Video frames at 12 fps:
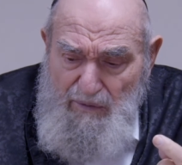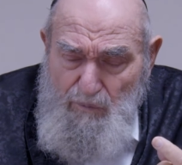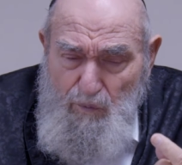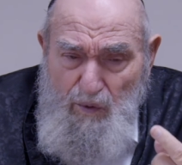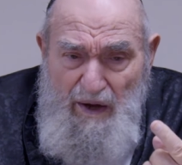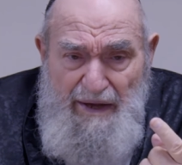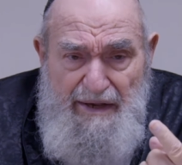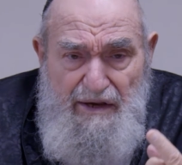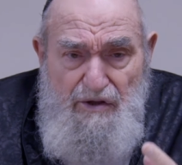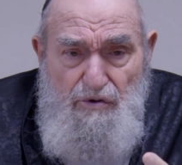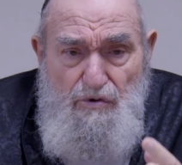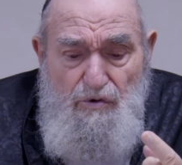Why do
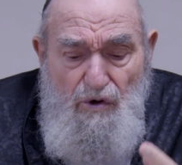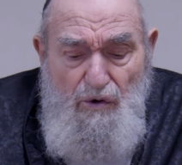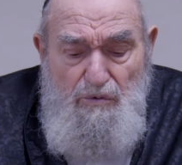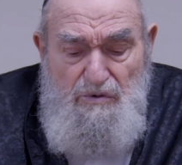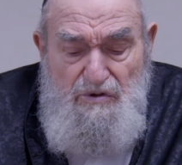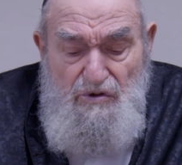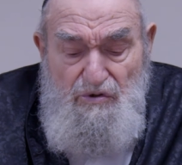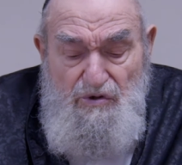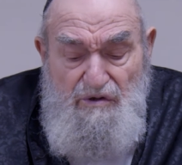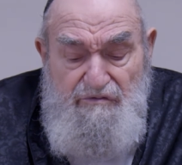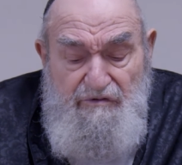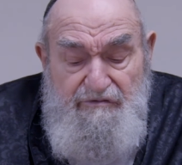you go to
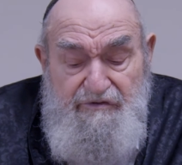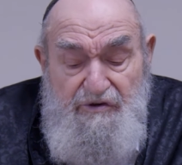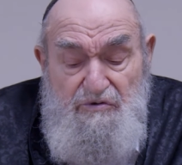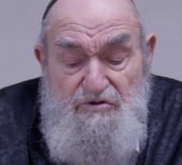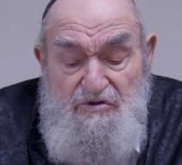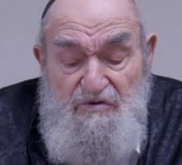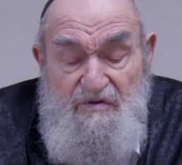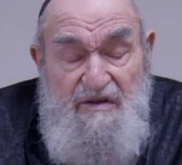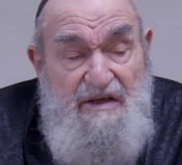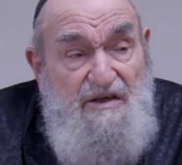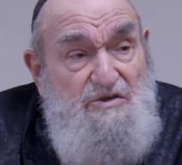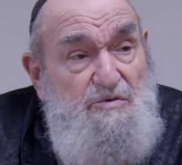look for future
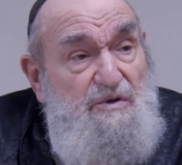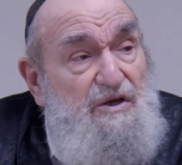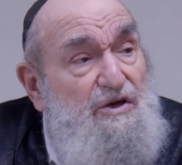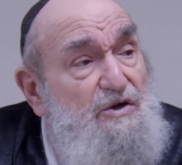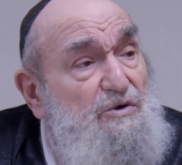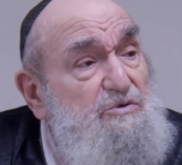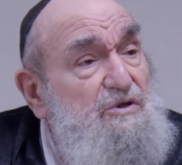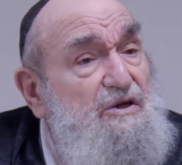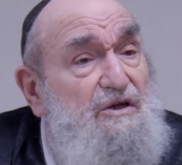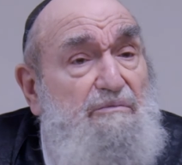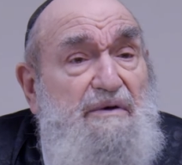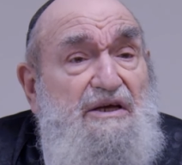things when you can go to
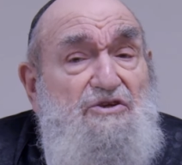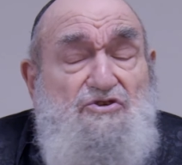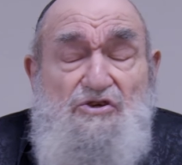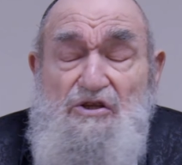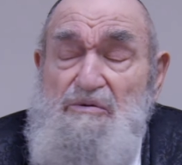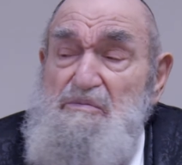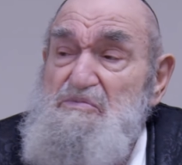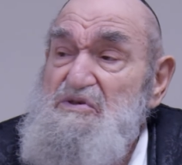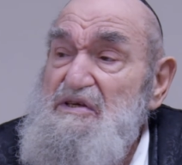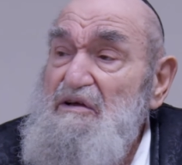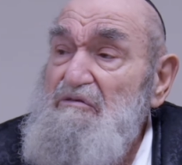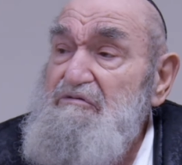the Ribono Shel Olam
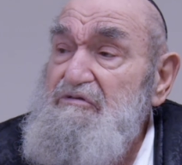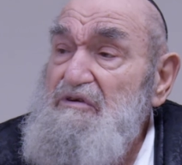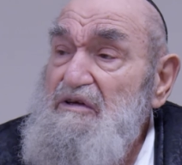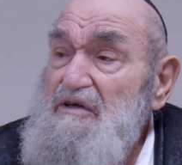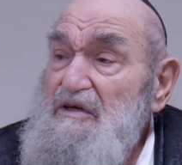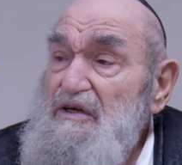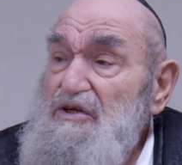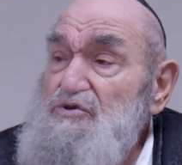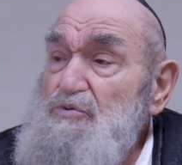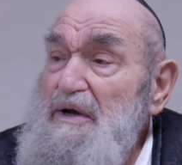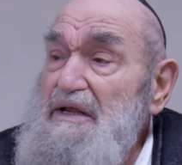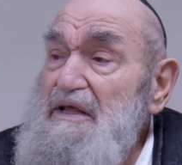himself?
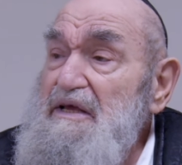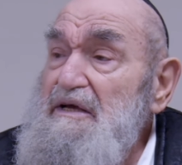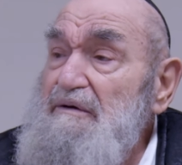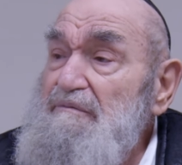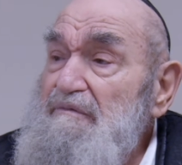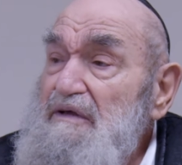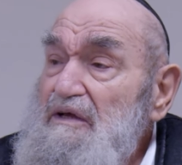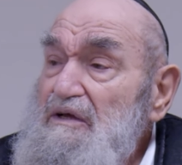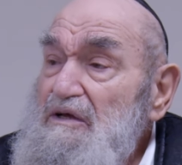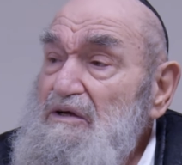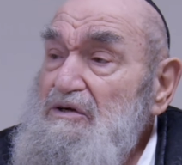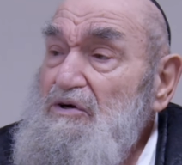He's right here.
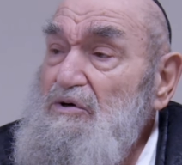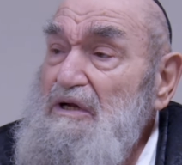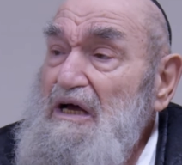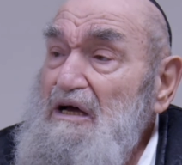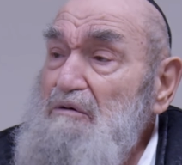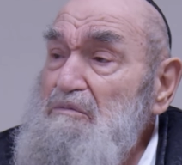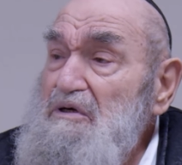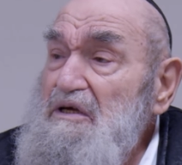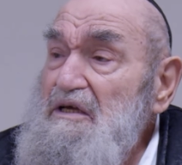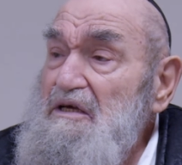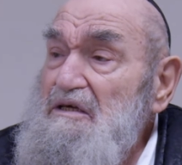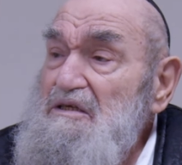Go to Har
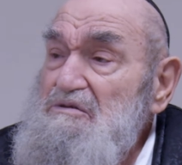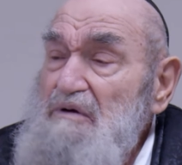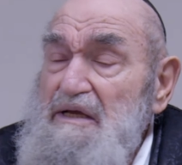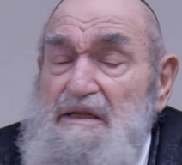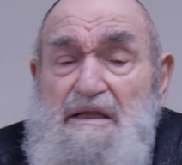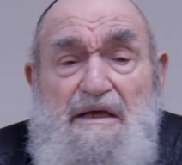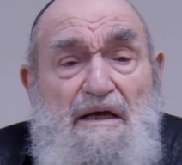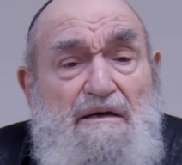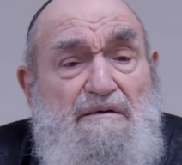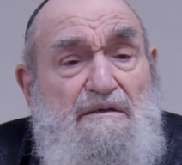He's right there.